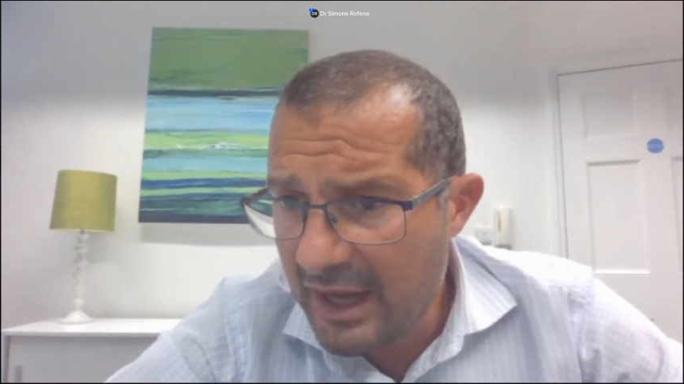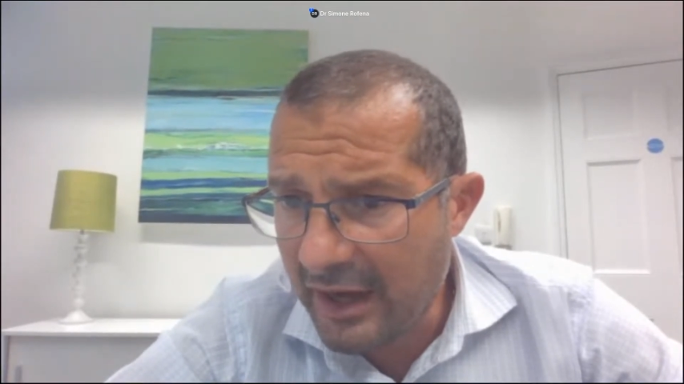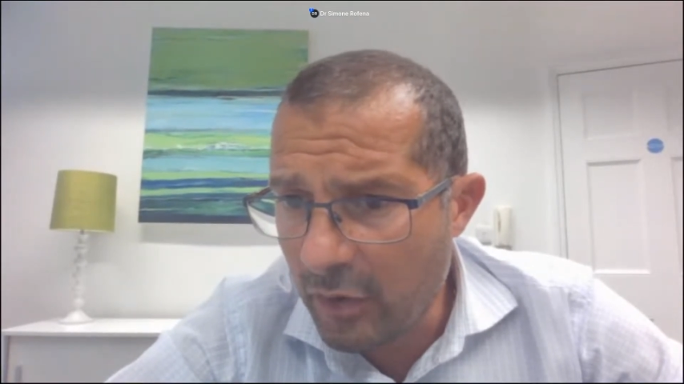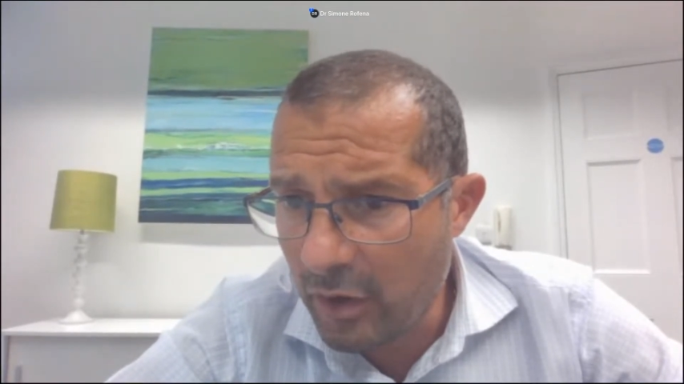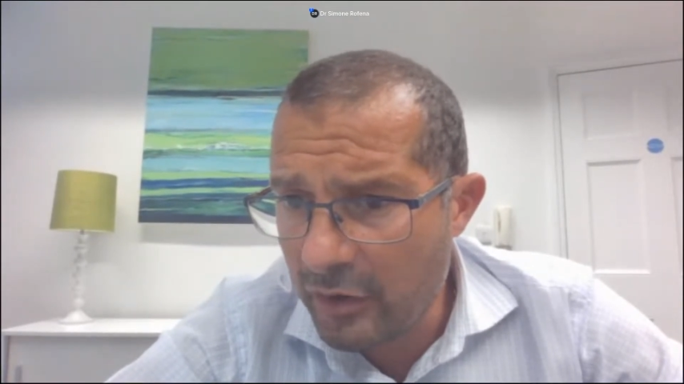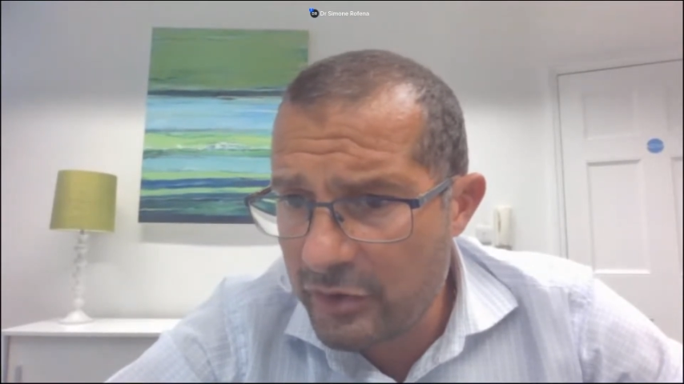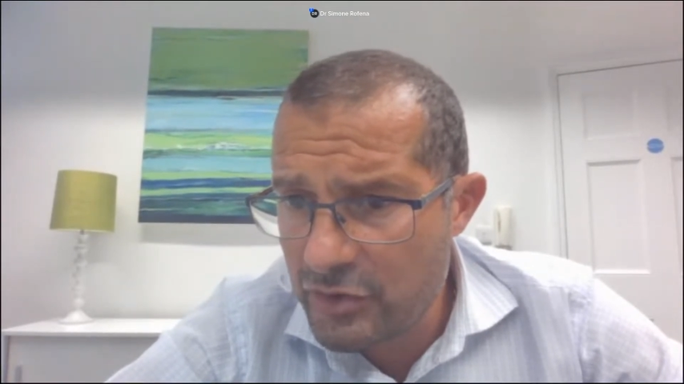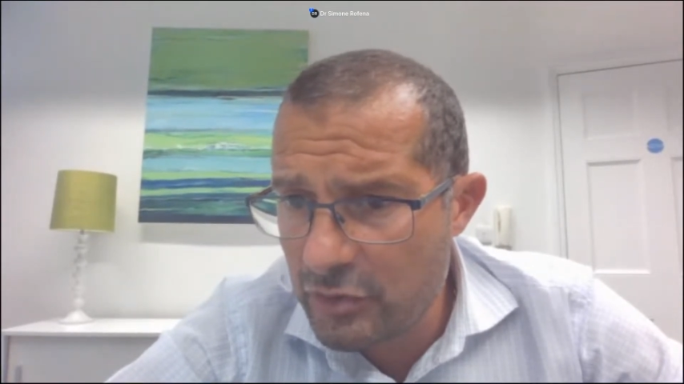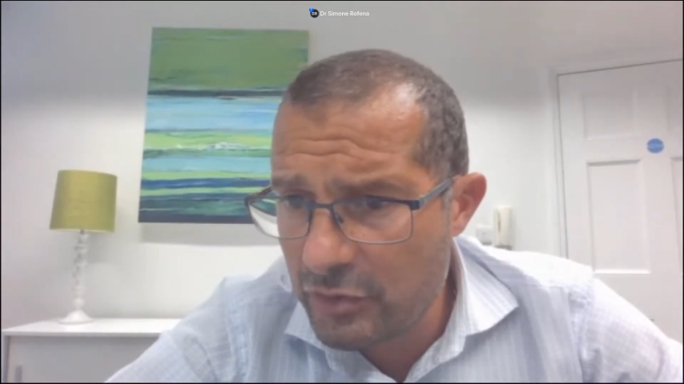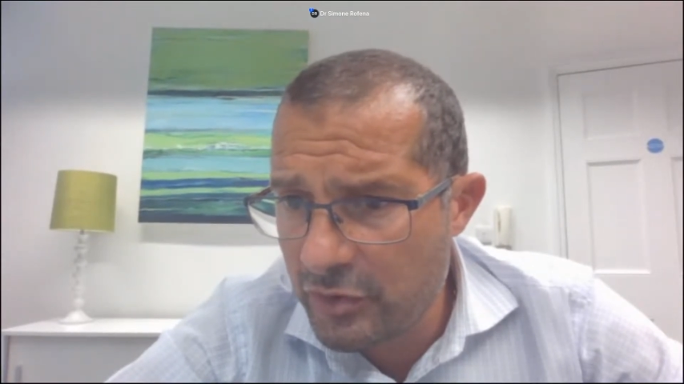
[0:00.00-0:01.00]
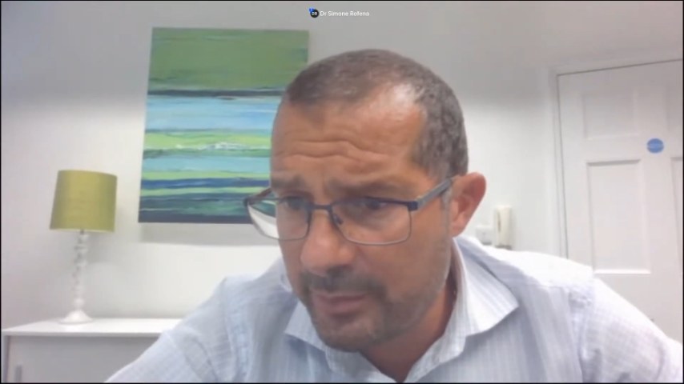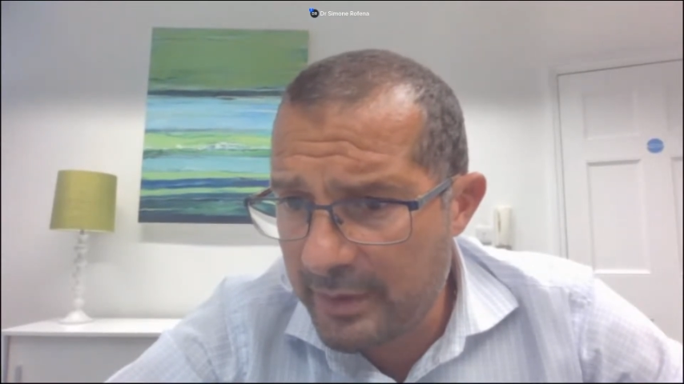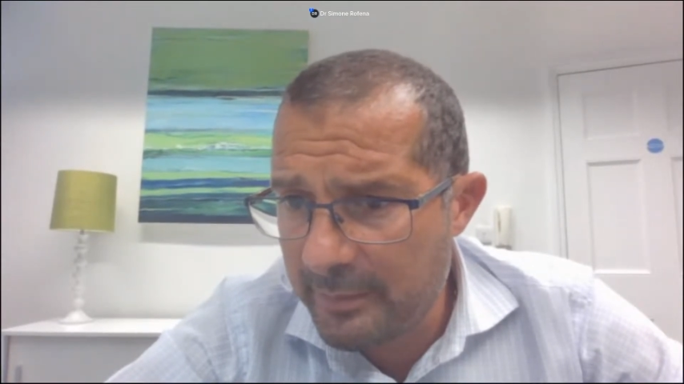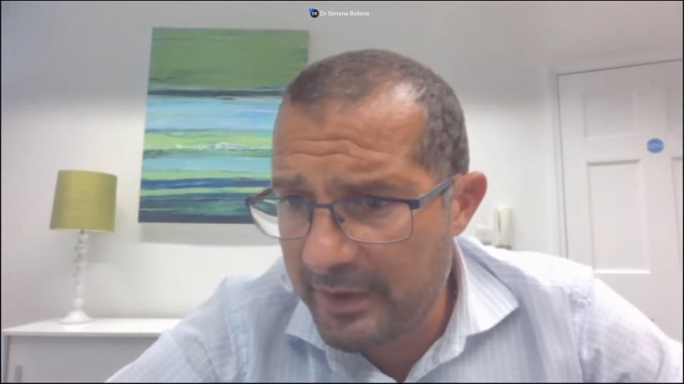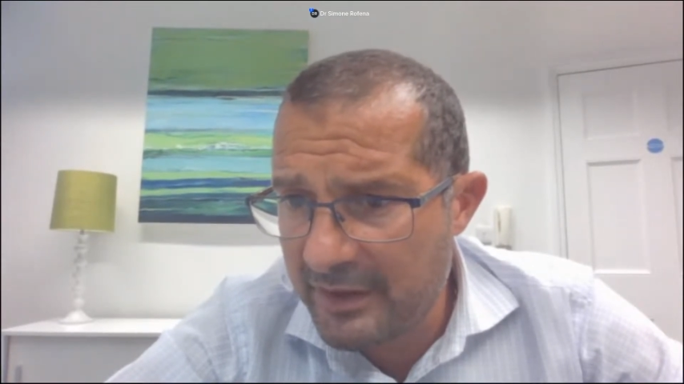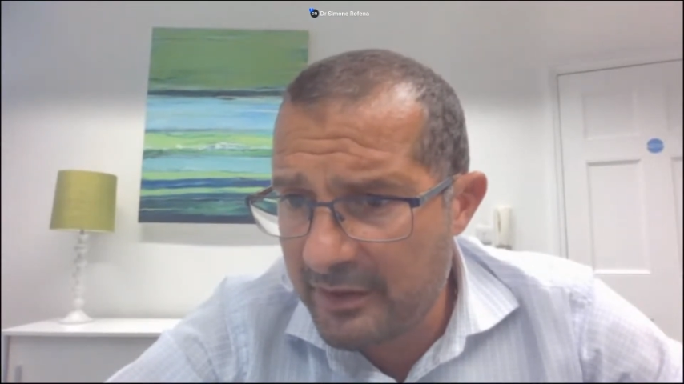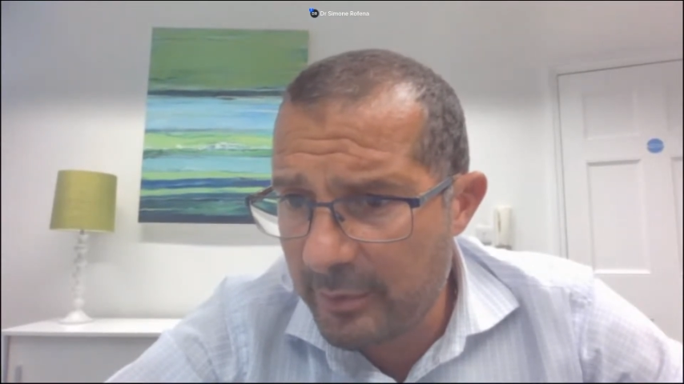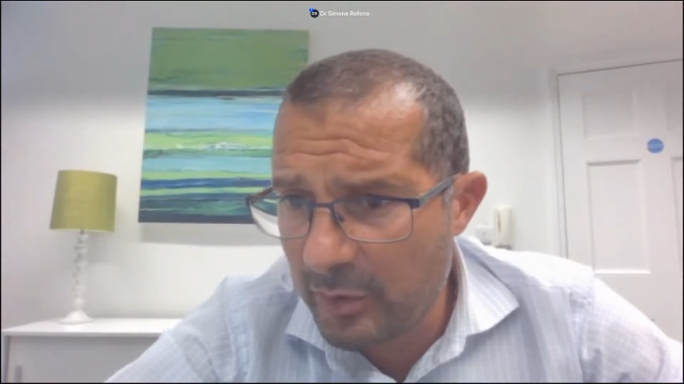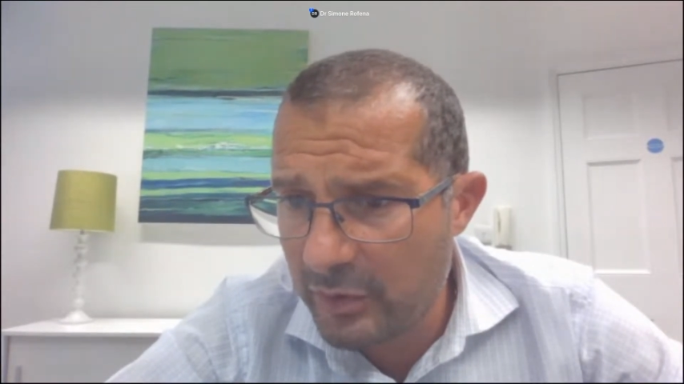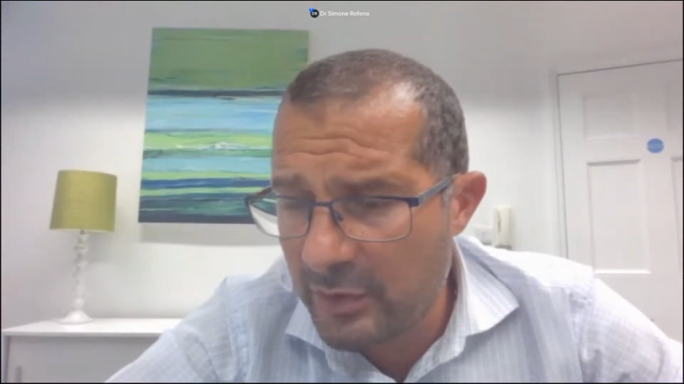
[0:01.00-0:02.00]
How long should you prepare the
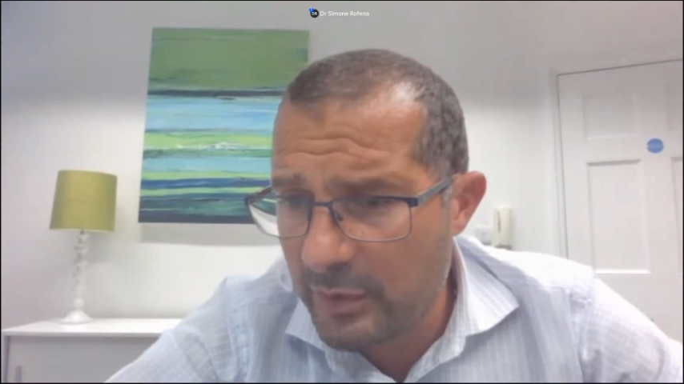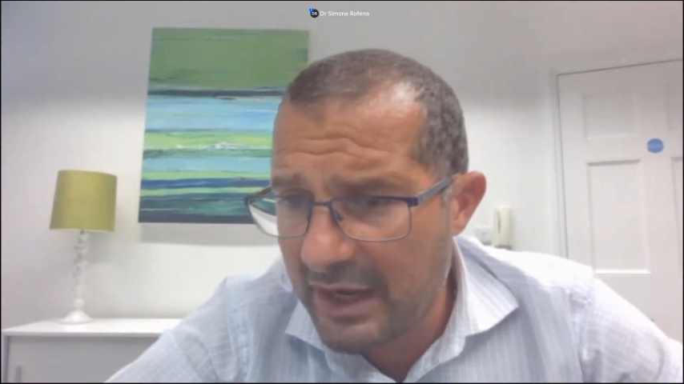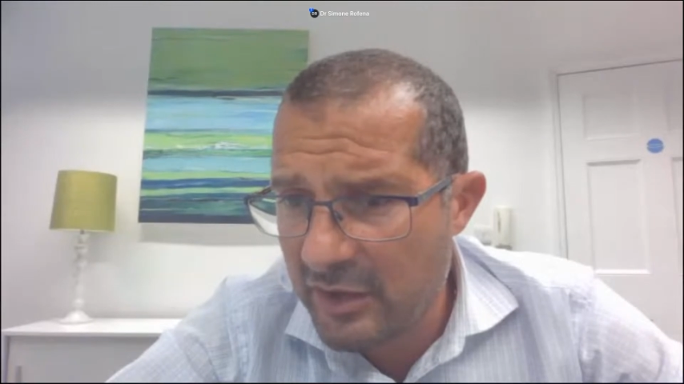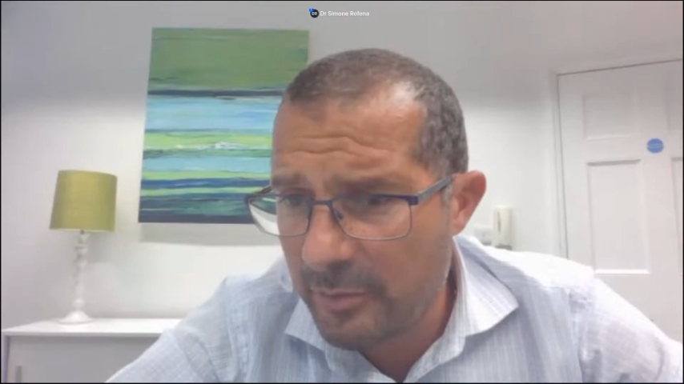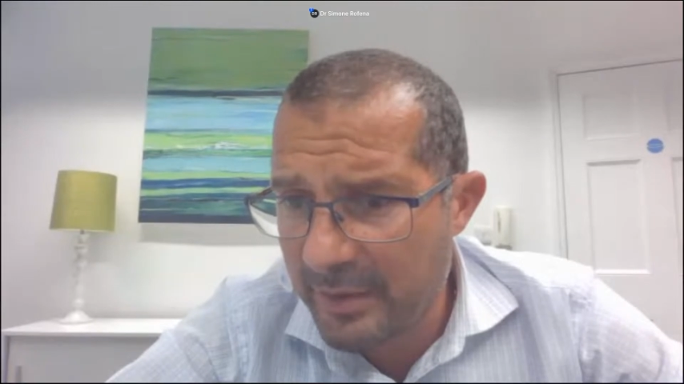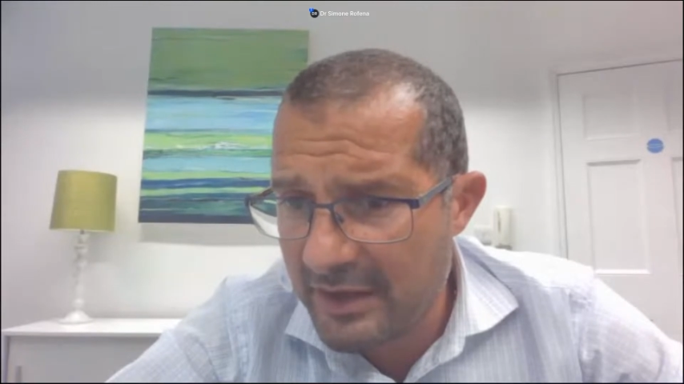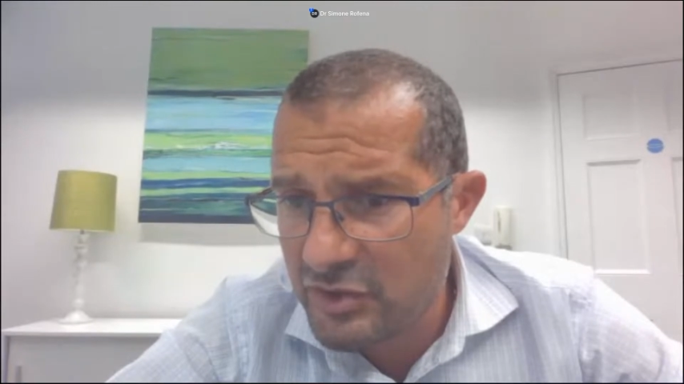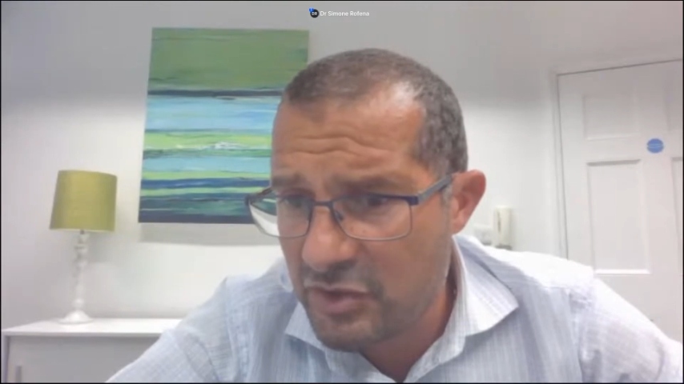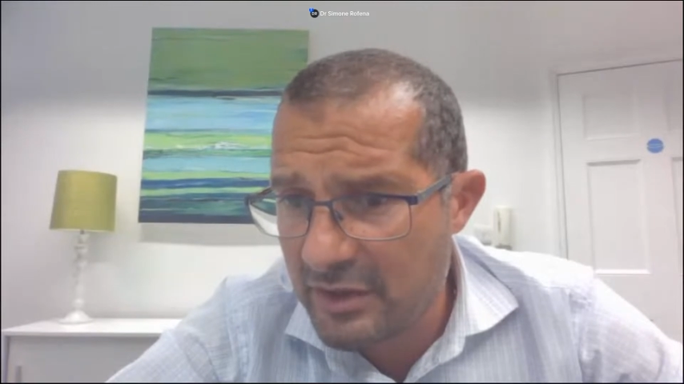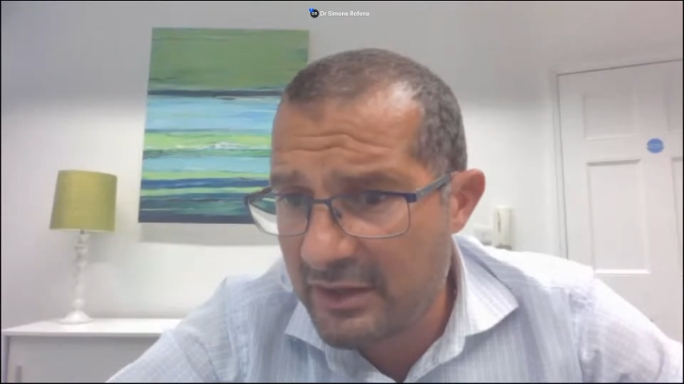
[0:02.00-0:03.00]
body with acupuncture